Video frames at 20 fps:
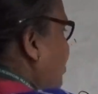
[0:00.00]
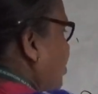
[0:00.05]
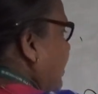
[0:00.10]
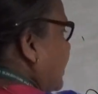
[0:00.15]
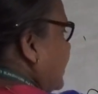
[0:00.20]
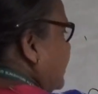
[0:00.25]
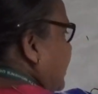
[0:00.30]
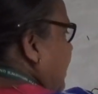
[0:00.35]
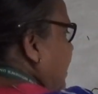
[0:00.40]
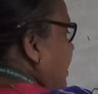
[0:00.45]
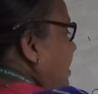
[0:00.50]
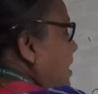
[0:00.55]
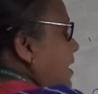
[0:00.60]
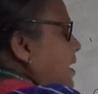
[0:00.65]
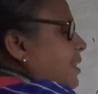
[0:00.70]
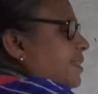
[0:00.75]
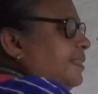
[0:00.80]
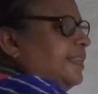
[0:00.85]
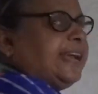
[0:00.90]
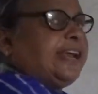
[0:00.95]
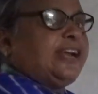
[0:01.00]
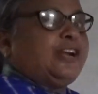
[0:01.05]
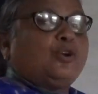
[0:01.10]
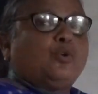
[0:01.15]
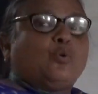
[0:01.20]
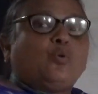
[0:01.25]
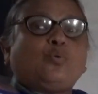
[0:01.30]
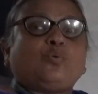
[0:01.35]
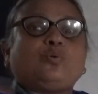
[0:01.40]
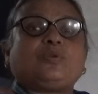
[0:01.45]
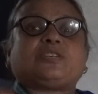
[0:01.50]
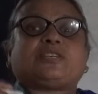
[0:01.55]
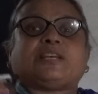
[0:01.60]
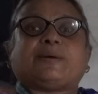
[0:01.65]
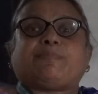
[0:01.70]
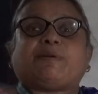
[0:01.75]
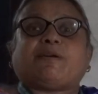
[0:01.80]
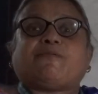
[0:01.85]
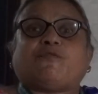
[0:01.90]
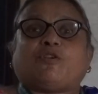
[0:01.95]
You are seeing there are no
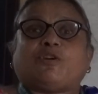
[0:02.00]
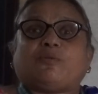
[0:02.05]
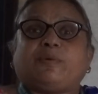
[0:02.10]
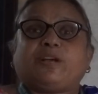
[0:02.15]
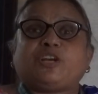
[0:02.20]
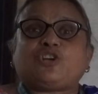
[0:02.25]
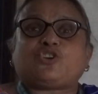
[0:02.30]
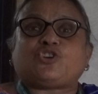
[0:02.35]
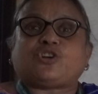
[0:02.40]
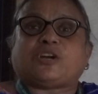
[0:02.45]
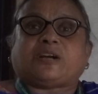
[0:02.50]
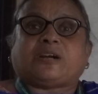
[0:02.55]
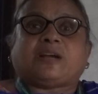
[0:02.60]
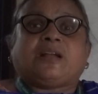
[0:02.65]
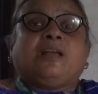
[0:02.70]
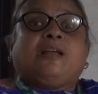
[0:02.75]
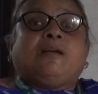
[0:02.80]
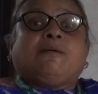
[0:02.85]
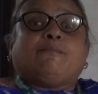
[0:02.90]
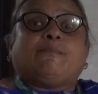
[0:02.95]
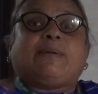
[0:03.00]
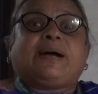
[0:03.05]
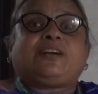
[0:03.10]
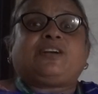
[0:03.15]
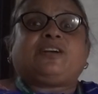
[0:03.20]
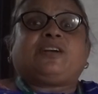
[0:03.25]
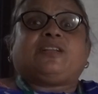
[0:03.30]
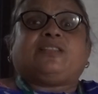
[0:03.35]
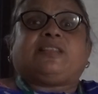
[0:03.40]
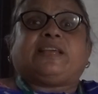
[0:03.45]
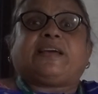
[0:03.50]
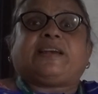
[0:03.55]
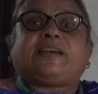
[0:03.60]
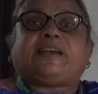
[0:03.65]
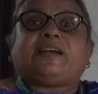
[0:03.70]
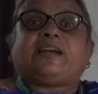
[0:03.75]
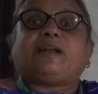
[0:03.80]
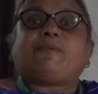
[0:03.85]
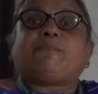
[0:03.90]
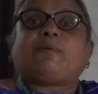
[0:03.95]
septa formation, but there are
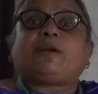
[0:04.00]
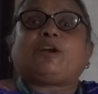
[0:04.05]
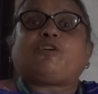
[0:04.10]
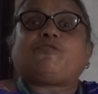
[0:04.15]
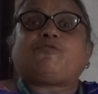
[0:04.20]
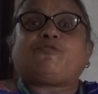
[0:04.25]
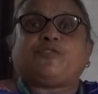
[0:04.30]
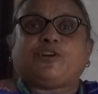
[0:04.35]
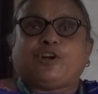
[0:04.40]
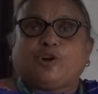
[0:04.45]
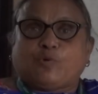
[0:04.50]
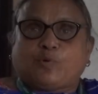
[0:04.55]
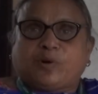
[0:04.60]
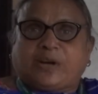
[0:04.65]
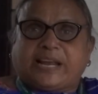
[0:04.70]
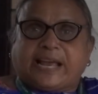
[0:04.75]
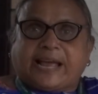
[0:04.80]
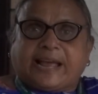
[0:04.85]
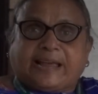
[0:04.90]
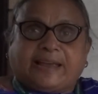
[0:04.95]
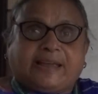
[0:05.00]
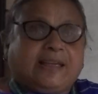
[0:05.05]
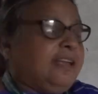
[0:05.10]
a number of nuclei.